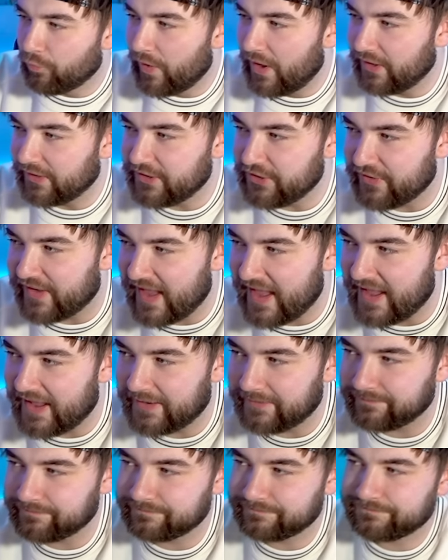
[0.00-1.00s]
Well, you
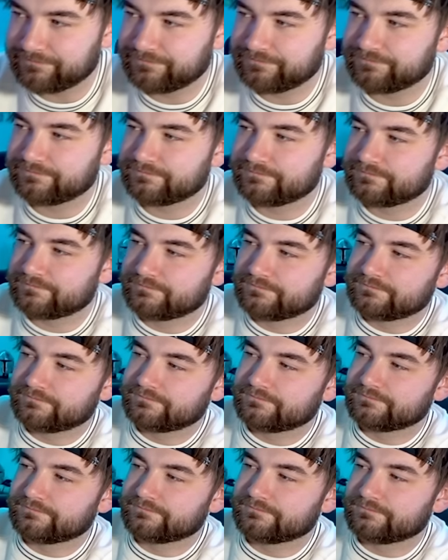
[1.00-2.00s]
can't.
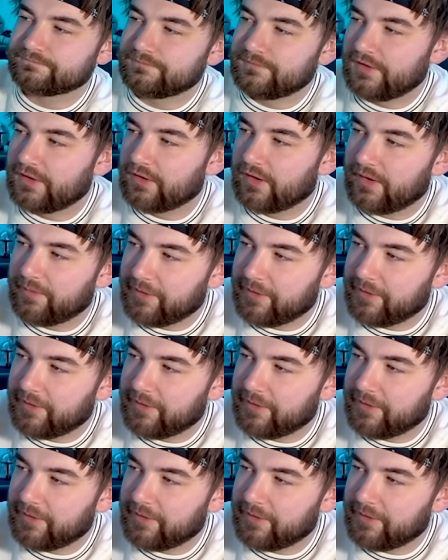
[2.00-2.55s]
You know what I